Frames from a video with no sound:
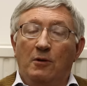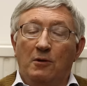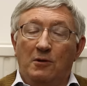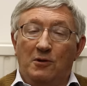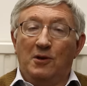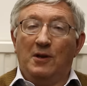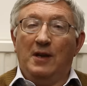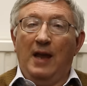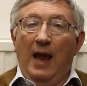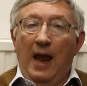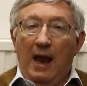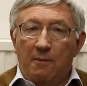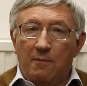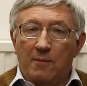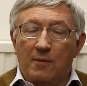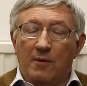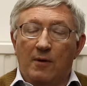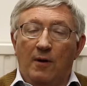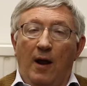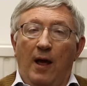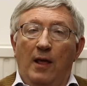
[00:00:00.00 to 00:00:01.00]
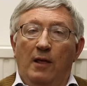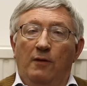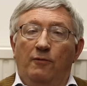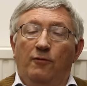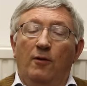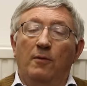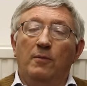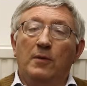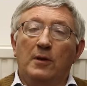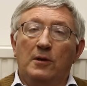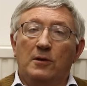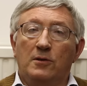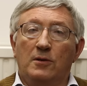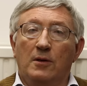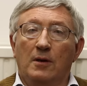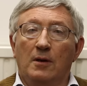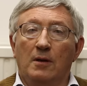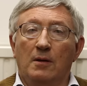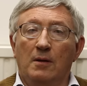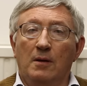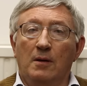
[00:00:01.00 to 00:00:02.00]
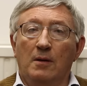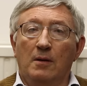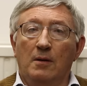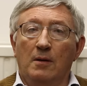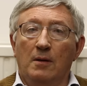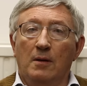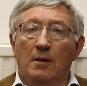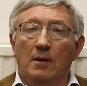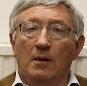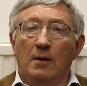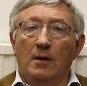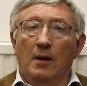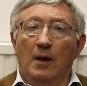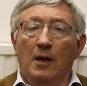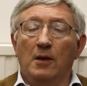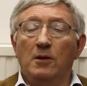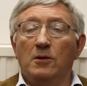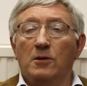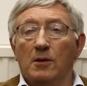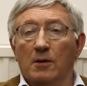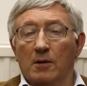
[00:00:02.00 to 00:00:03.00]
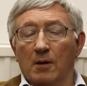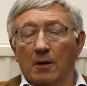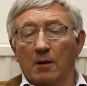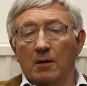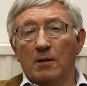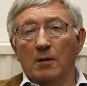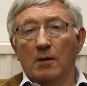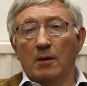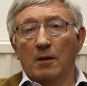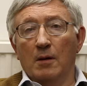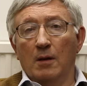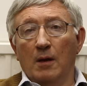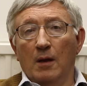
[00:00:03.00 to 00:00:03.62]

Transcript: to gain rather, from this incident,